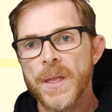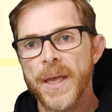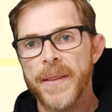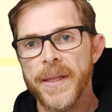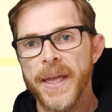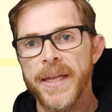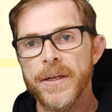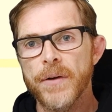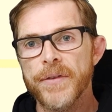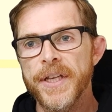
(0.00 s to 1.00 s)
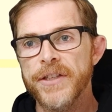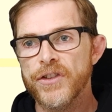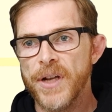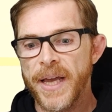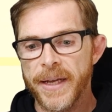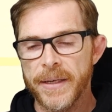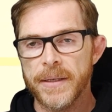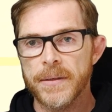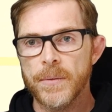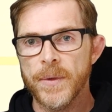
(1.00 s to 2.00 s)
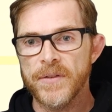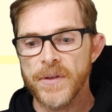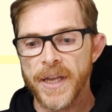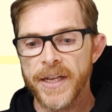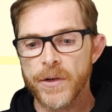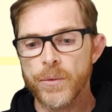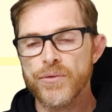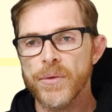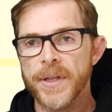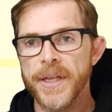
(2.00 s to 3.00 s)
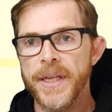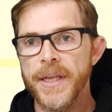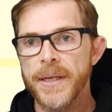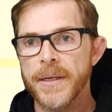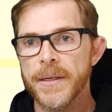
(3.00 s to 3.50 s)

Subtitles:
at the end of each line. Once again, Control E.